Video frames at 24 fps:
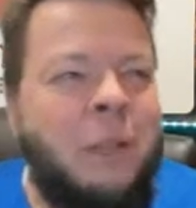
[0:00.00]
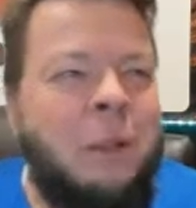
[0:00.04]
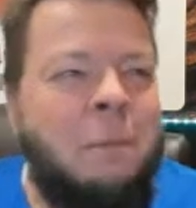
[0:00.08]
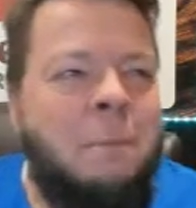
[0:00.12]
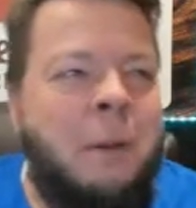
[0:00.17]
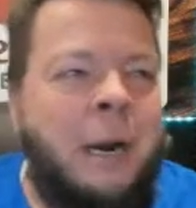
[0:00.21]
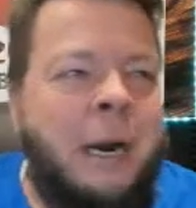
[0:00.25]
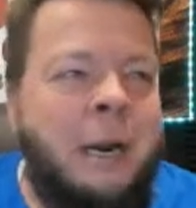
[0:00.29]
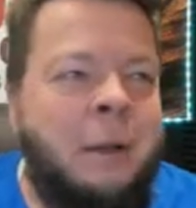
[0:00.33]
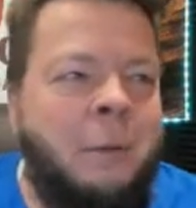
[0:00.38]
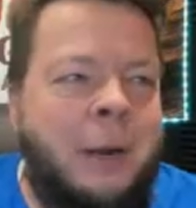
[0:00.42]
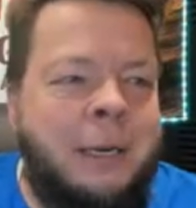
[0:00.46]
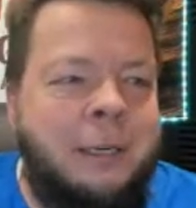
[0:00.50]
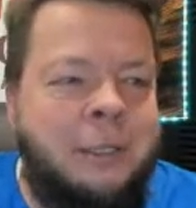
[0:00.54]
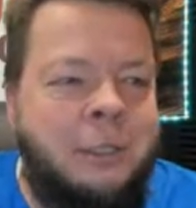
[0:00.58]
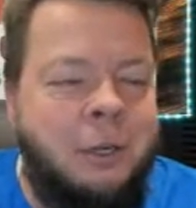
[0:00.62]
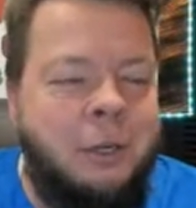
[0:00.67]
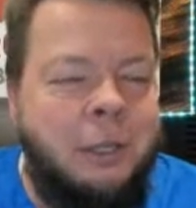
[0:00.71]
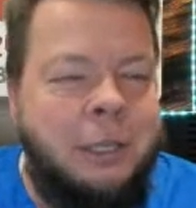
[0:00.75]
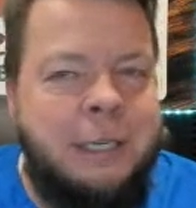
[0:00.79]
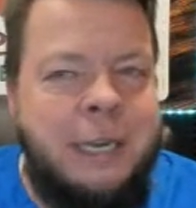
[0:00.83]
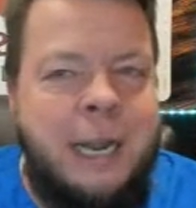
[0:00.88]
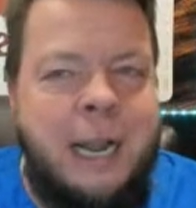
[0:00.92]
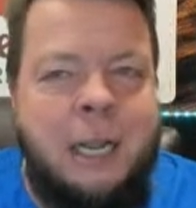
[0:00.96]
but anyway,
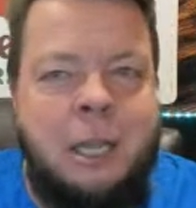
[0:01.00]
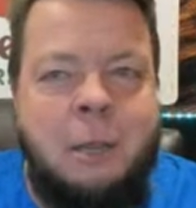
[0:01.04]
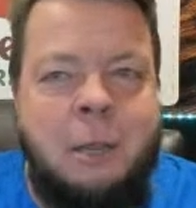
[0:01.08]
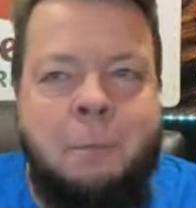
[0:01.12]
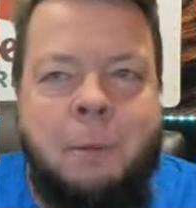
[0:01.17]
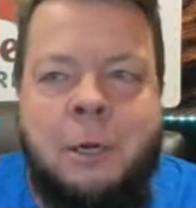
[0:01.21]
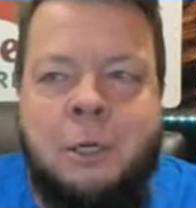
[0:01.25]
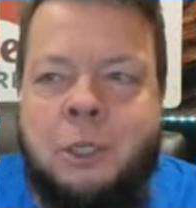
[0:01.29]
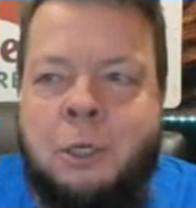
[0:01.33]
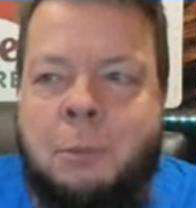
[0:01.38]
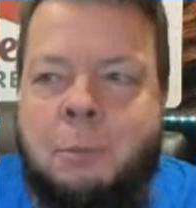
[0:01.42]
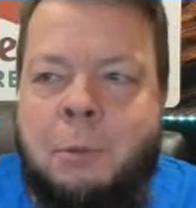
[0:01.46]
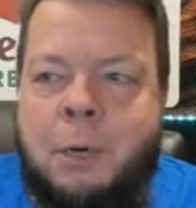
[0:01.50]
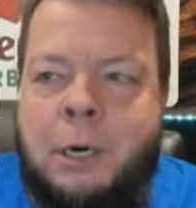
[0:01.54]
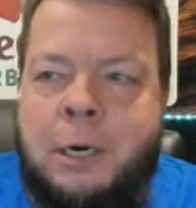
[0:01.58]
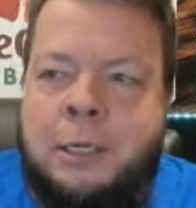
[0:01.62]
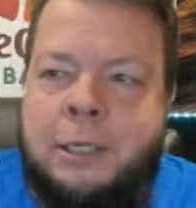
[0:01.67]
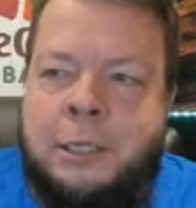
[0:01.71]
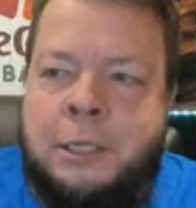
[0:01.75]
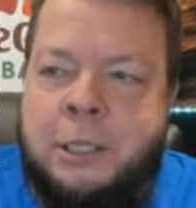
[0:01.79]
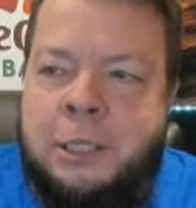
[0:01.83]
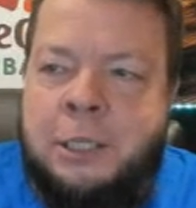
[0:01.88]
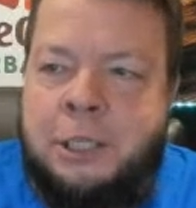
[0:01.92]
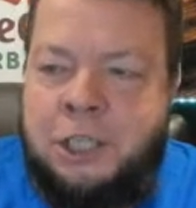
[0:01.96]
so these acupuncture
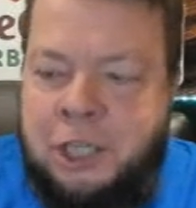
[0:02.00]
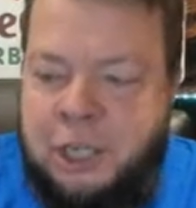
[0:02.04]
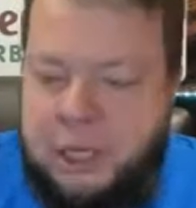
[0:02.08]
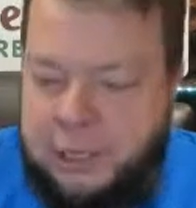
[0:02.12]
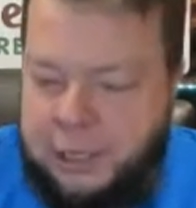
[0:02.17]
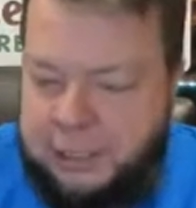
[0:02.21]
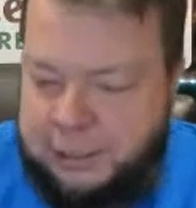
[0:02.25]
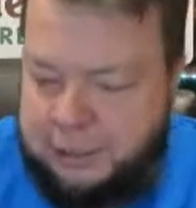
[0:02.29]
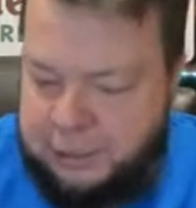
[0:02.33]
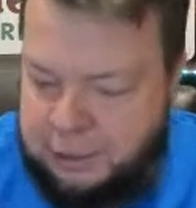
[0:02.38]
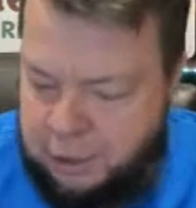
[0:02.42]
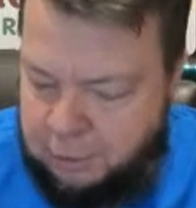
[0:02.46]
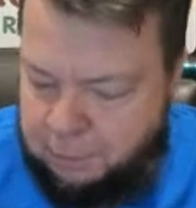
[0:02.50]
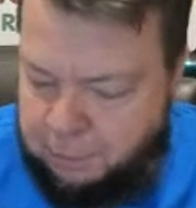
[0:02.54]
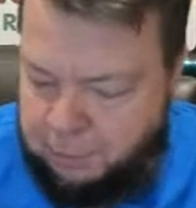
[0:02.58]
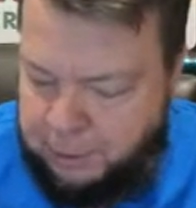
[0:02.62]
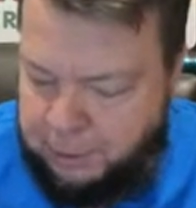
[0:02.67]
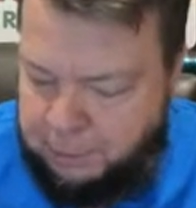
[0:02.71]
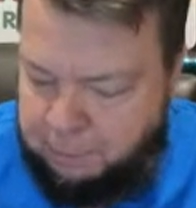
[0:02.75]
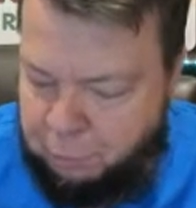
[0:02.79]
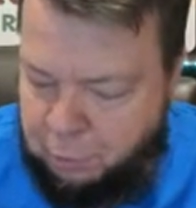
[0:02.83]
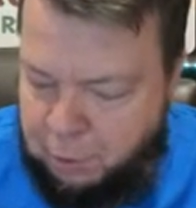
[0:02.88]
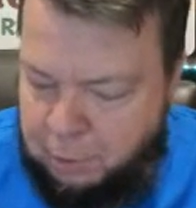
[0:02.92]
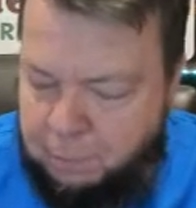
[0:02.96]
meridians and the chi, that's another
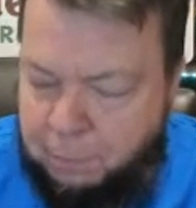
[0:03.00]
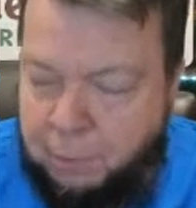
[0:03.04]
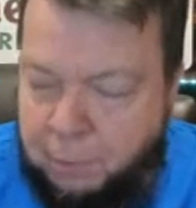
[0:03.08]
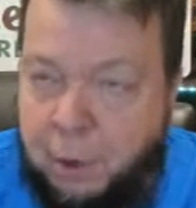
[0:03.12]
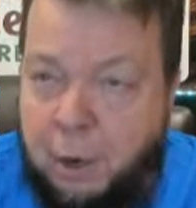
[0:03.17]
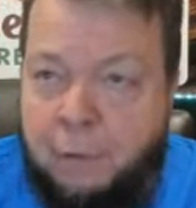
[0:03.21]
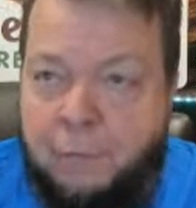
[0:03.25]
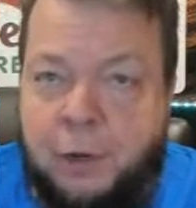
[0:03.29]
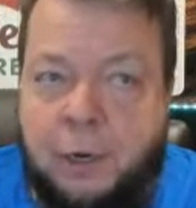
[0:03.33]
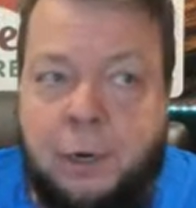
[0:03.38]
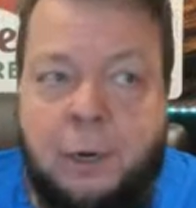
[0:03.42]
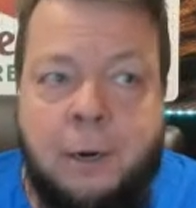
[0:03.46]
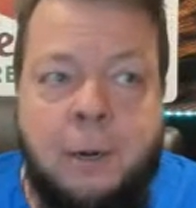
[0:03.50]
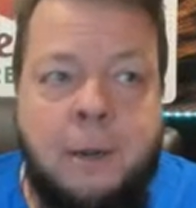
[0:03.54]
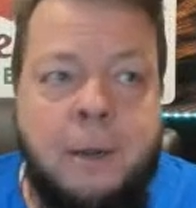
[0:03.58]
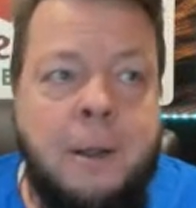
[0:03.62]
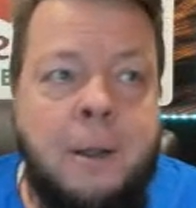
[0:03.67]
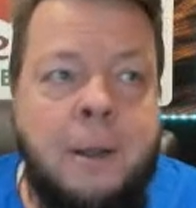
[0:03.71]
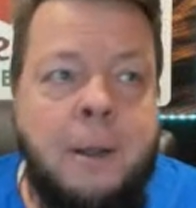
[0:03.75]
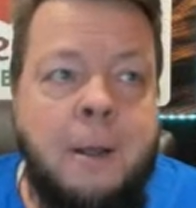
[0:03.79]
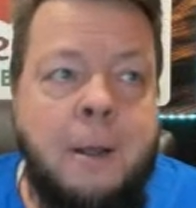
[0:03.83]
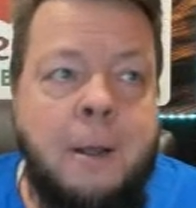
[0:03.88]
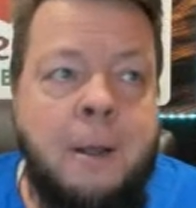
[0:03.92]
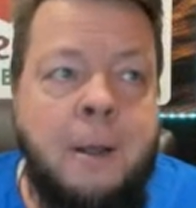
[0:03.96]
important part of it.
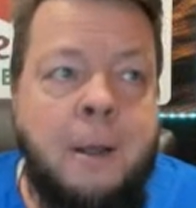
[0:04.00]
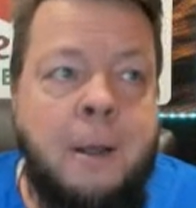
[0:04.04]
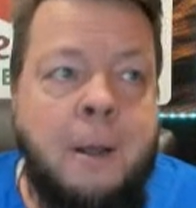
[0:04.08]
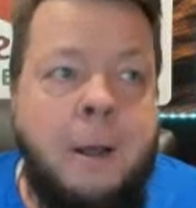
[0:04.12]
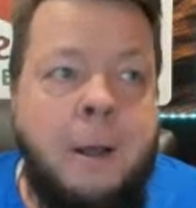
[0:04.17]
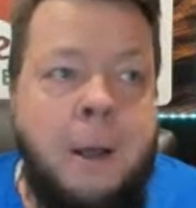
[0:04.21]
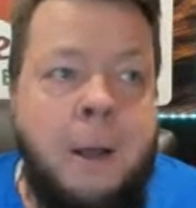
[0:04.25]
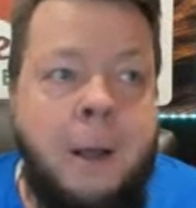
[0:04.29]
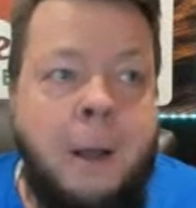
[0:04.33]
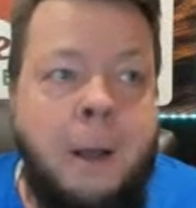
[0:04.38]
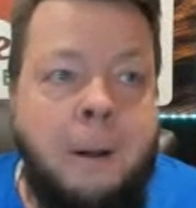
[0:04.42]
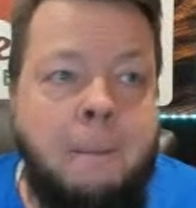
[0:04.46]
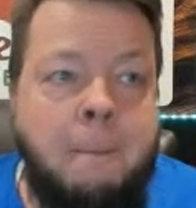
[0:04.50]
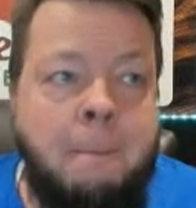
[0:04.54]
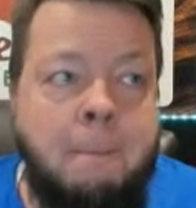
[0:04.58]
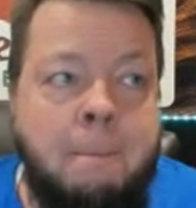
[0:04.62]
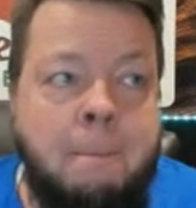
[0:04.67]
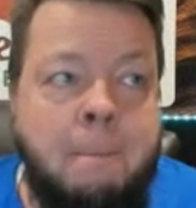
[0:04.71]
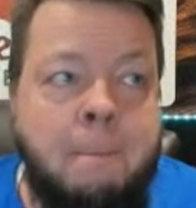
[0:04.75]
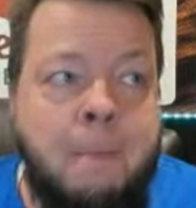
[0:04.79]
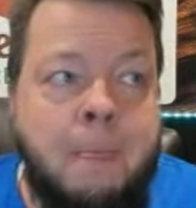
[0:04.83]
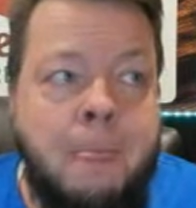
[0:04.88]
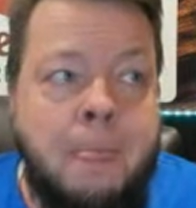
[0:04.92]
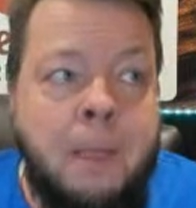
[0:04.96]
Um,
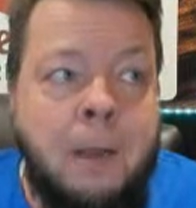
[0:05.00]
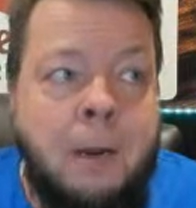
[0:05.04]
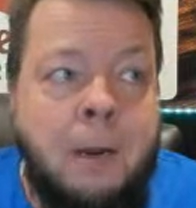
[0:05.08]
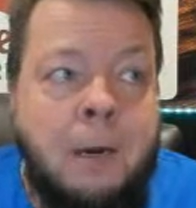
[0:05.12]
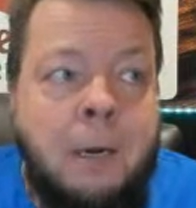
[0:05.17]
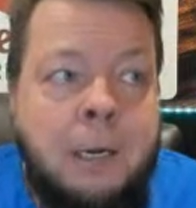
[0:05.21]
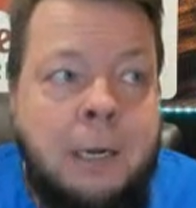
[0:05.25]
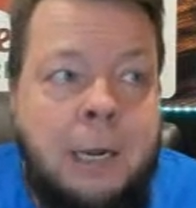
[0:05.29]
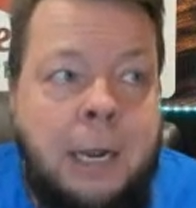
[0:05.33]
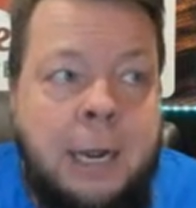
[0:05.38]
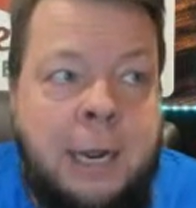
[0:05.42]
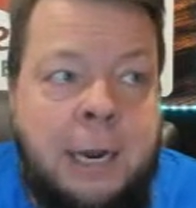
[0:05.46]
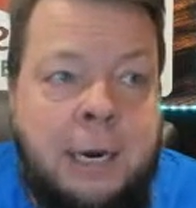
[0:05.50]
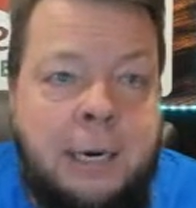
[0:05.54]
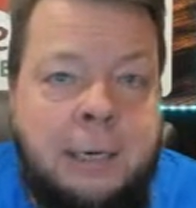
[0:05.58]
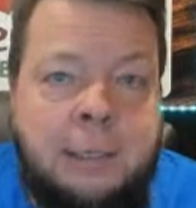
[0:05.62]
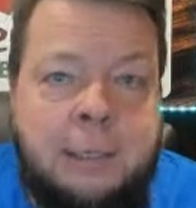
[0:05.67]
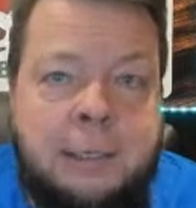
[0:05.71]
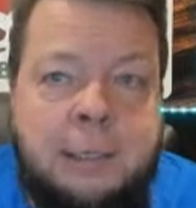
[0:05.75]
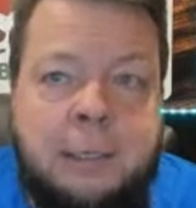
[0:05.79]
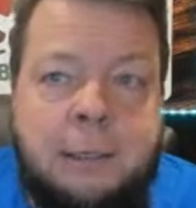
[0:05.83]
and